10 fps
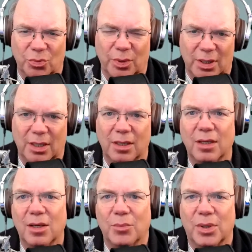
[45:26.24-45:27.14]
the money,
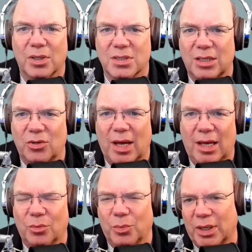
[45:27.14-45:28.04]
because then you
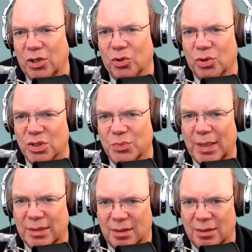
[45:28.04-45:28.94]
had the money, you could have
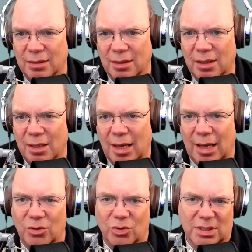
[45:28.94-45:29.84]
spent it
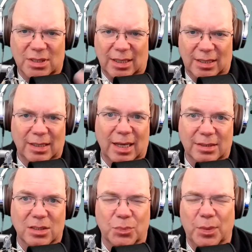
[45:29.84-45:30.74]
and you decided
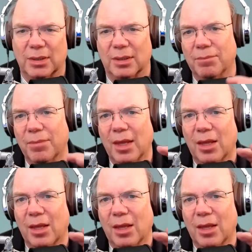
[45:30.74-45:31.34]
not to spend it.